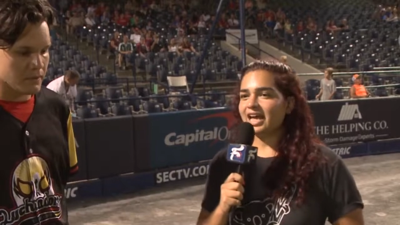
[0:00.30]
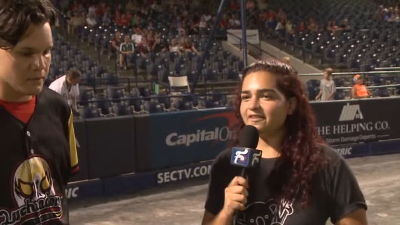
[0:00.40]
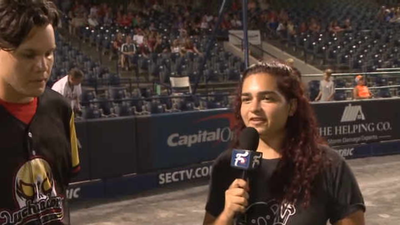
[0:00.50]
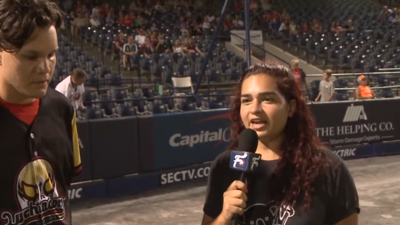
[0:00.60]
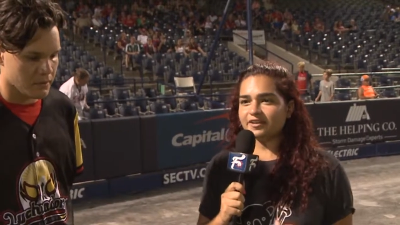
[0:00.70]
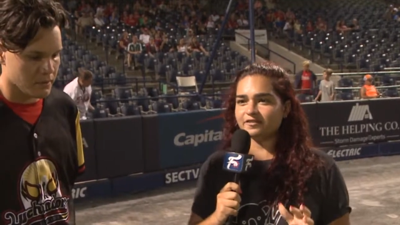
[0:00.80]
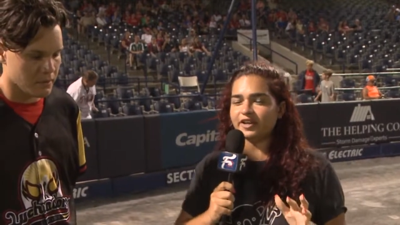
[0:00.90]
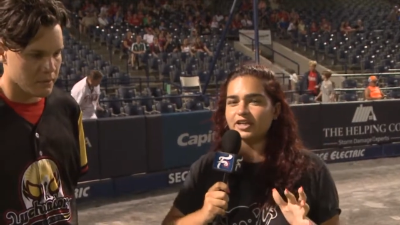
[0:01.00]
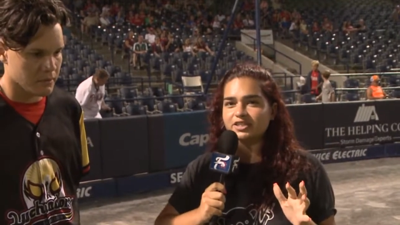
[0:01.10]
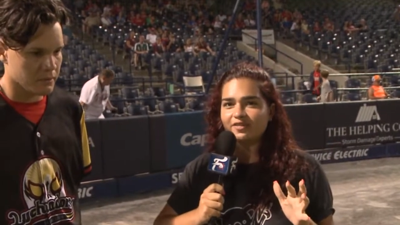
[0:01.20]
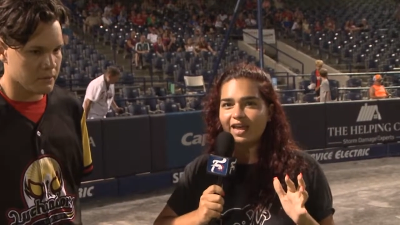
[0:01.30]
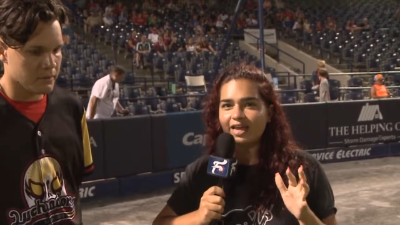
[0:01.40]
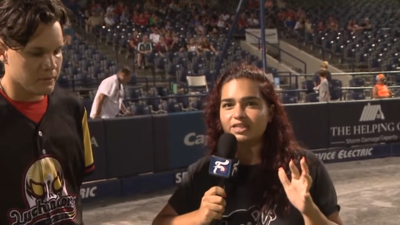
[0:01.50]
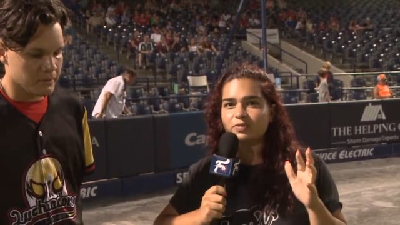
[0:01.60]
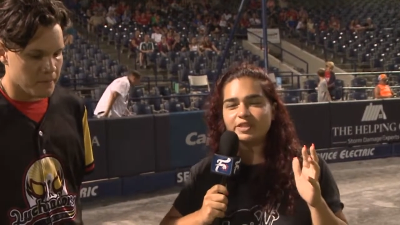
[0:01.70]
Speaker 1: Hey, Fightin Phils
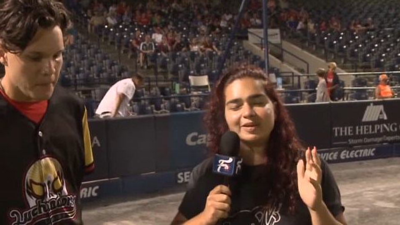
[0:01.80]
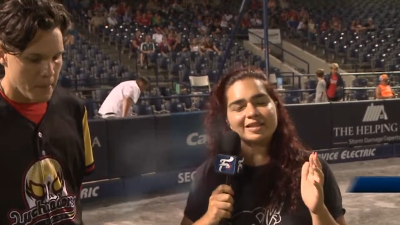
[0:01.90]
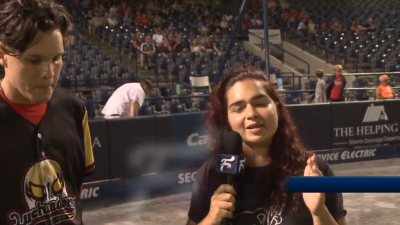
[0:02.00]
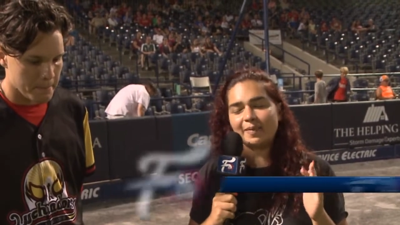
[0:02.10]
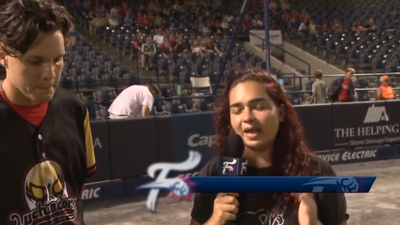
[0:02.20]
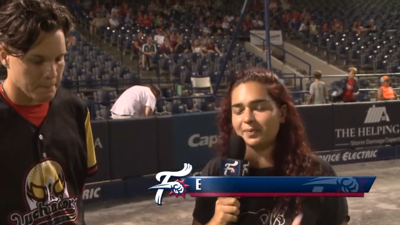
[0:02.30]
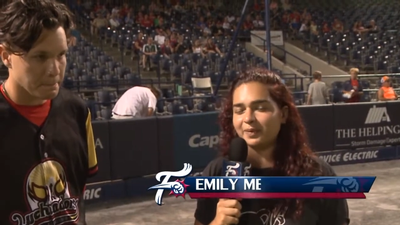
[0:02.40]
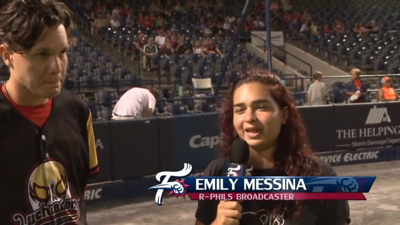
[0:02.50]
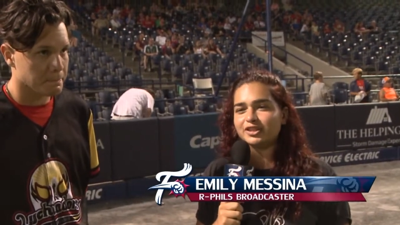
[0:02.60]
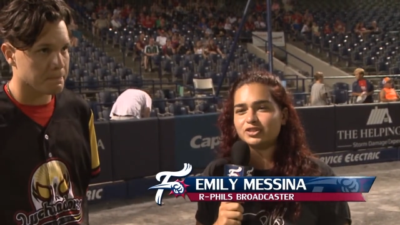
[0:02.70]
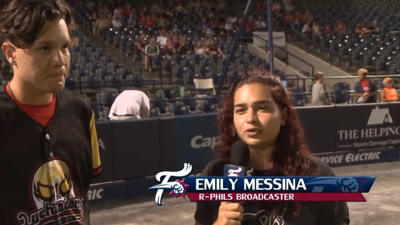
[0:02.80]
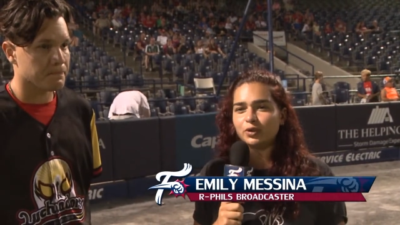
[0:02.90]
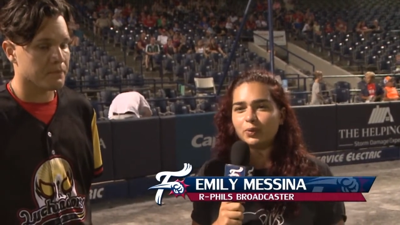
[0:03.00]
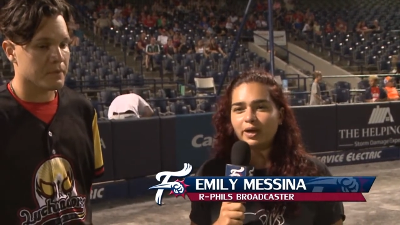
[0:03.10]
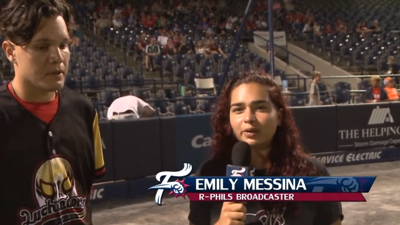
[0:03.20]
fans, we take up a big 2 to
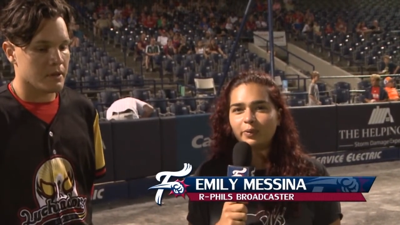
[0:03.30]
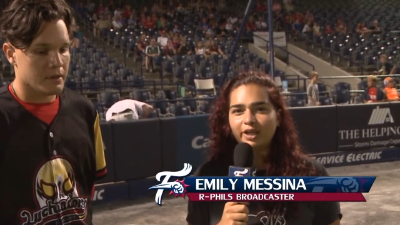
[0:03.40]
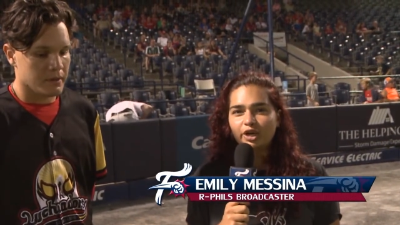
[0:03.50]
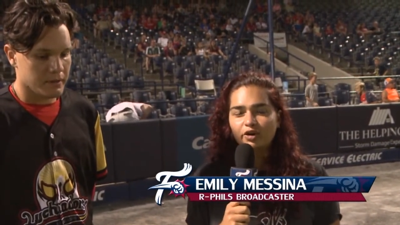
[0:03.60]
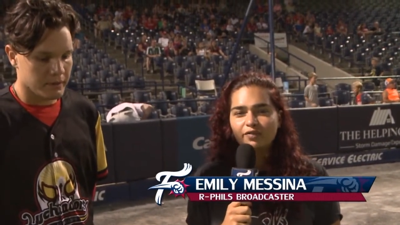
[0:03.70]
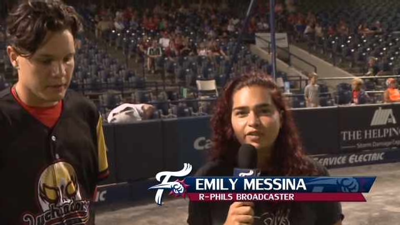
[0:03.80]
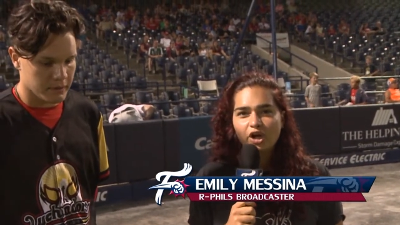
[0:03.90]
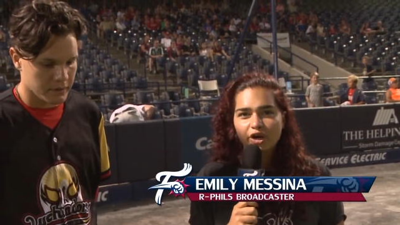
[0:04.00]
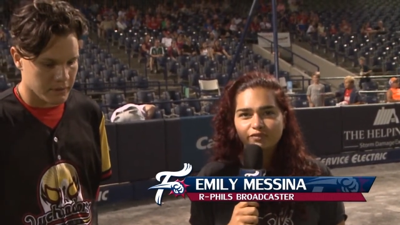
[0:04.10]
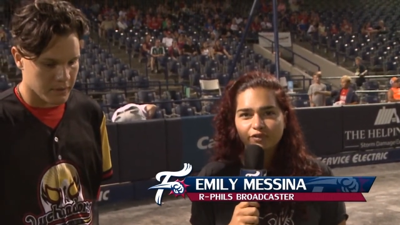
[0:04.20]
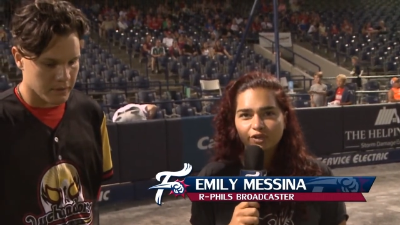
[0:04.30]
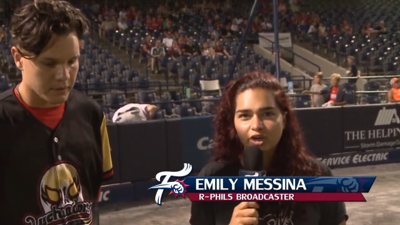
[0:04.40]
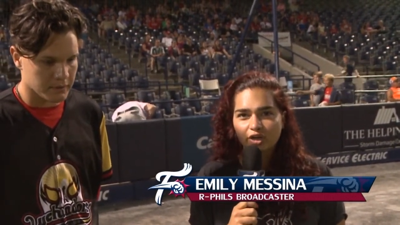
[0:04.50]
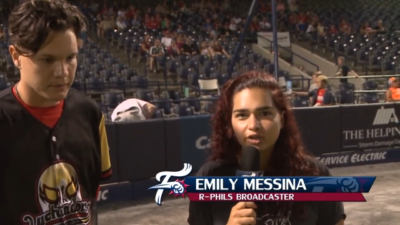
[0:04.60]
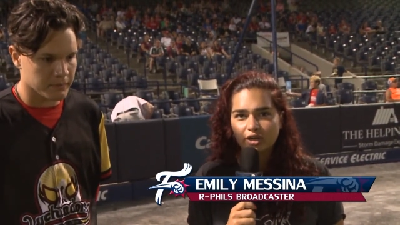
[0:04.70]
1 win over the Hartford
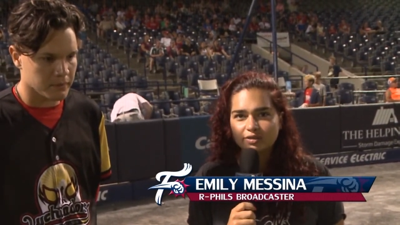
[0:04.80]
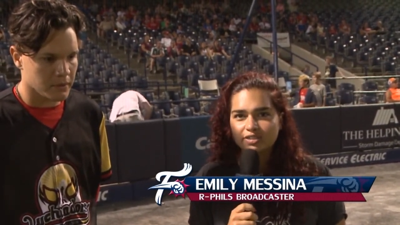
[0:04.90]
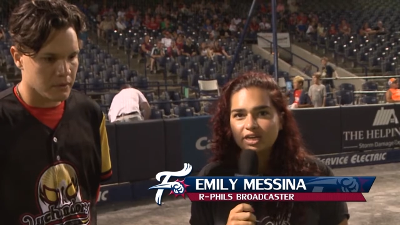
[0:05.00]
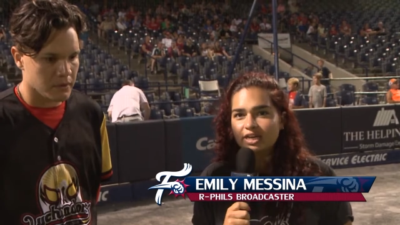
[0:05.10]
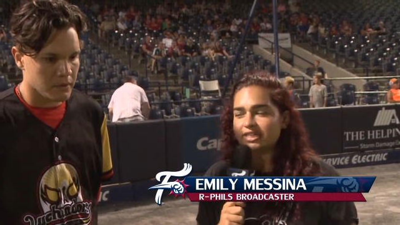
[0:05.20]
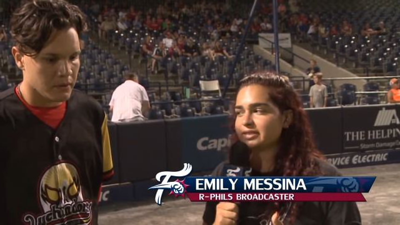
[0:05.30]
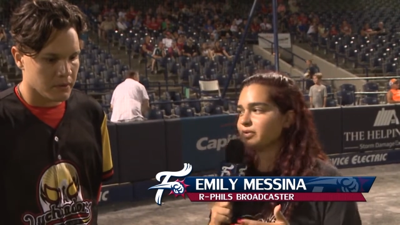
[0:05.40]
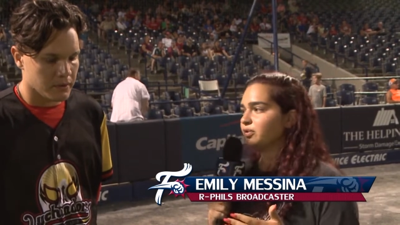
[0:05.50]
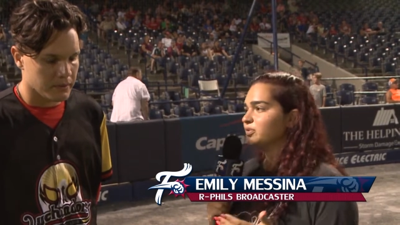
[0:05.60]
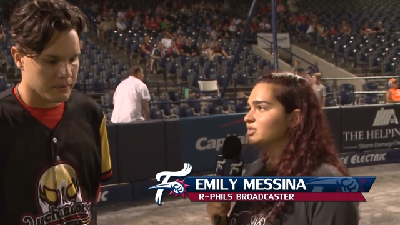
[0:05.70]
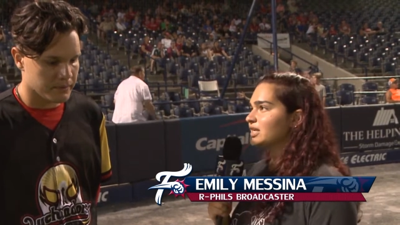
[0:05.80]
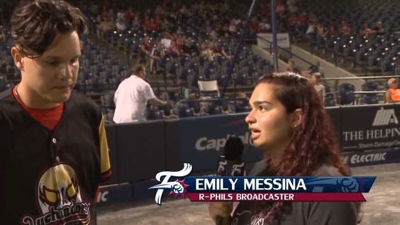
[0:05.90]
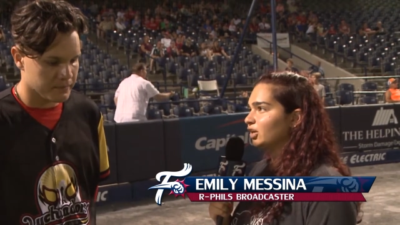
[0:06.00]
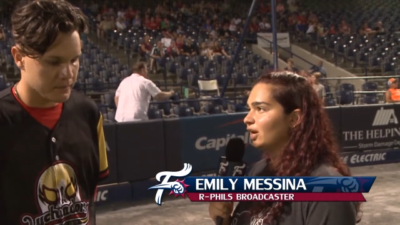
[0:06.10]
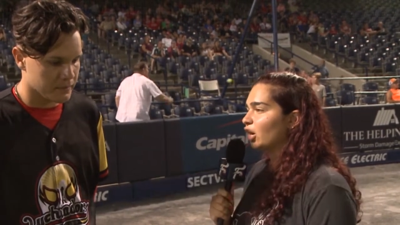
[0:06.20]
Yard Goats. Simon
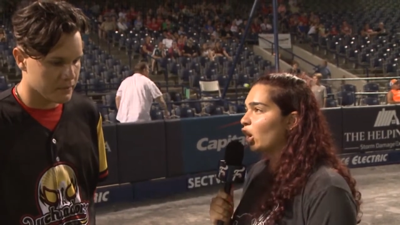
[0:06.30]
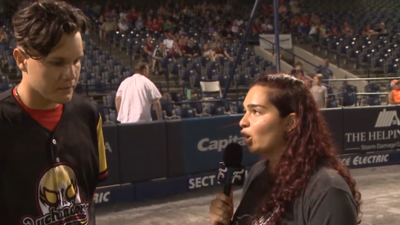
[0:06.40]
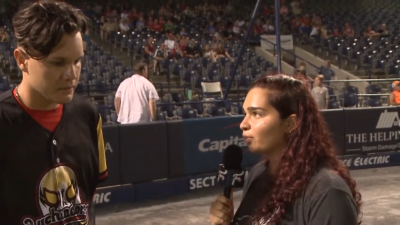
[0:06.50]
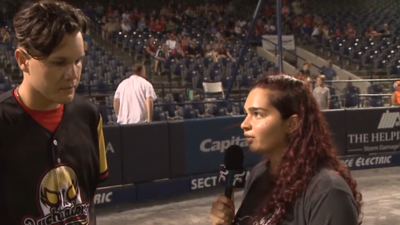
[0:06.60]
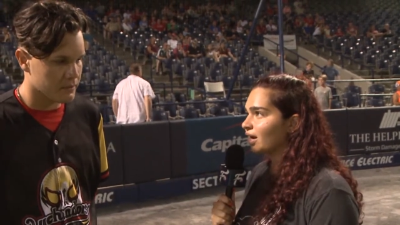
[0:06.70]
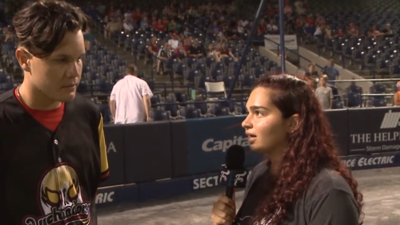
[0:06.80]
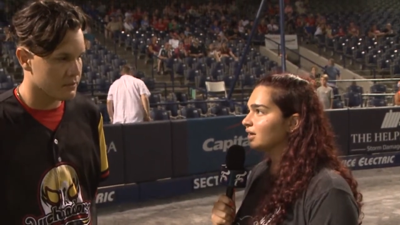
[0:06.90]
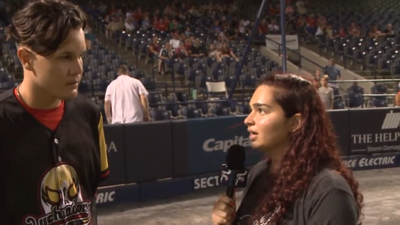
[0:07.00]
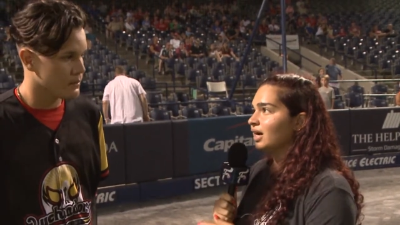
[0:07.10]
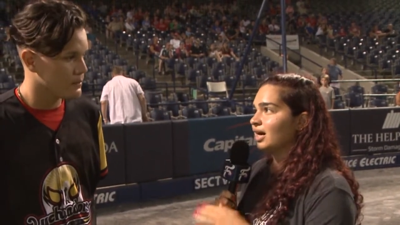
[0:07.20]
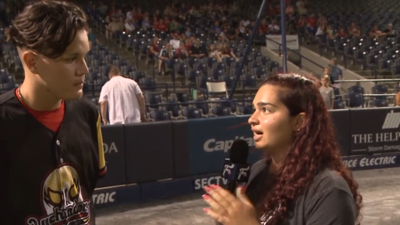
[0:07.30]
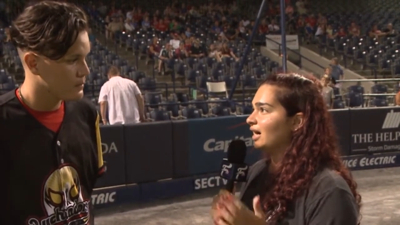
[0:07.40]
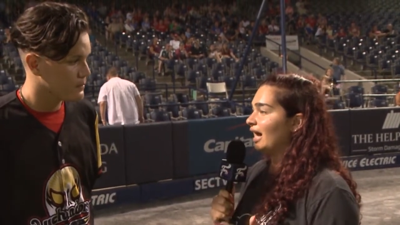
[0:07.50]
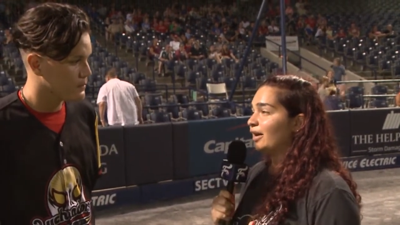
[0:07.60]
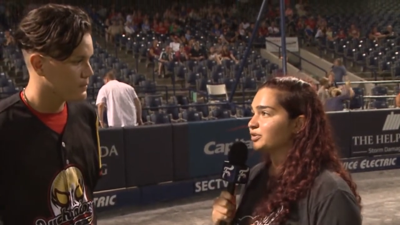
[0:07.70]
Muzziotti had a home run uh,
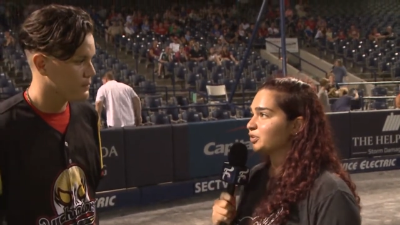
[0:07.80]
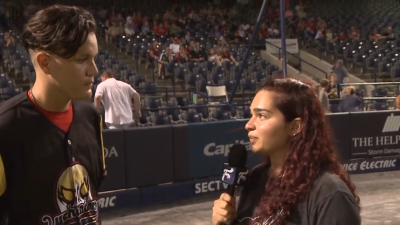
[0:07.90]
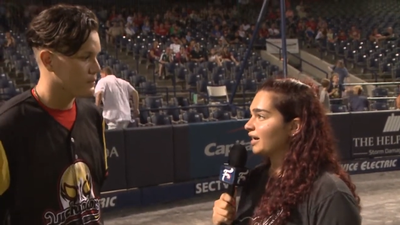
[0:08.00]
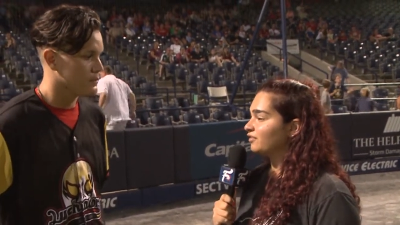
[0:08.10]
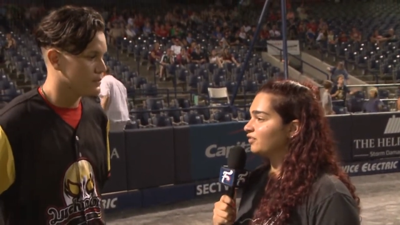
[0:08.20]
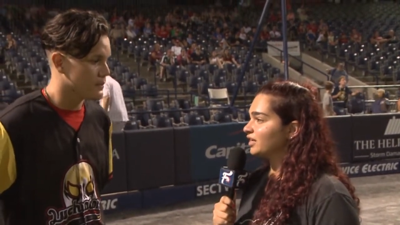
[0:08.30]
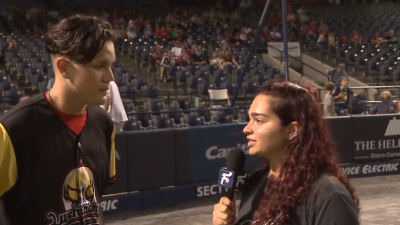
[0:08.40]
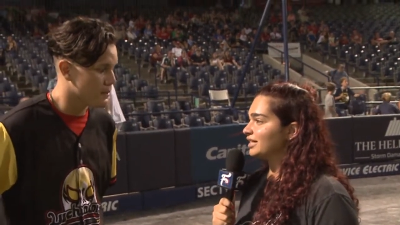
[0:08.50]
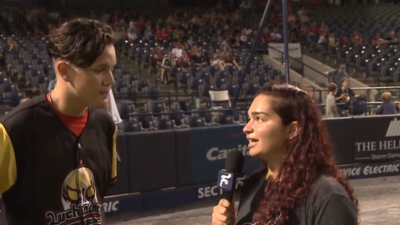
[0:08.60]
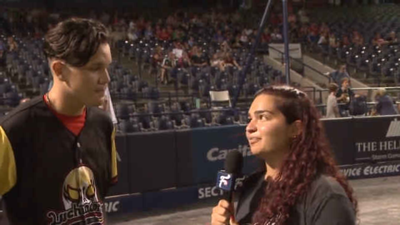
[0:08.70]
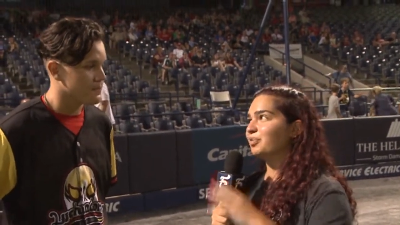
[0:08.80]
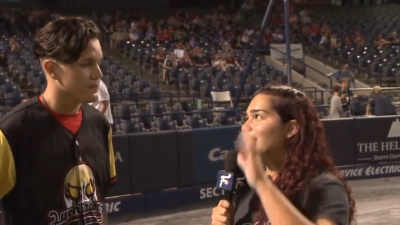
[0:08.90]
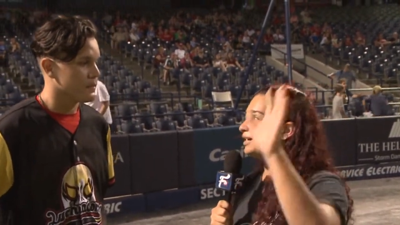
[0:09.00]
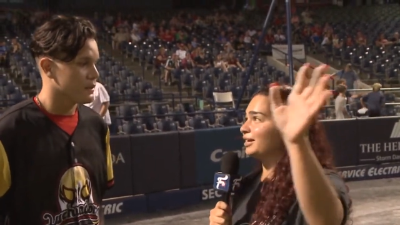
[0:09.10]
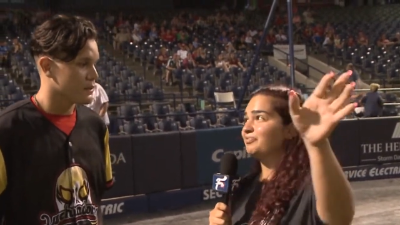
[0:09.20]
out to right field today. they
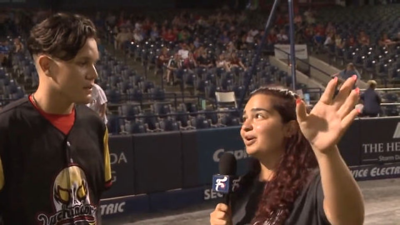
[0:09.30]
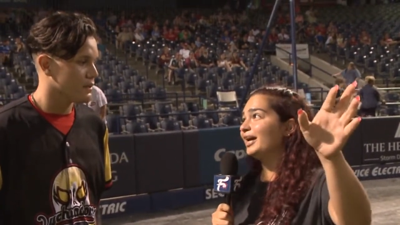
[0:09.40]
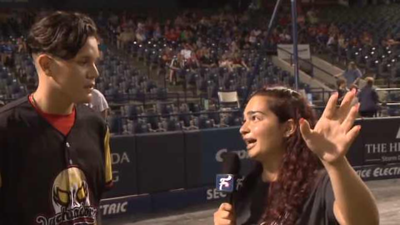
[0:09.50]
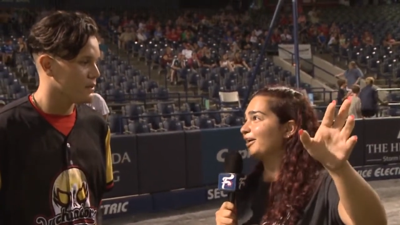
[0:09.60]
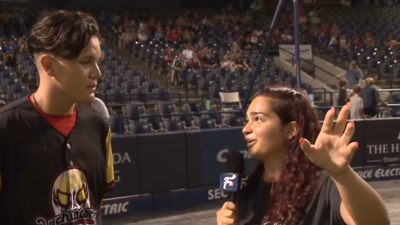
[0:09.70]
probably, probably out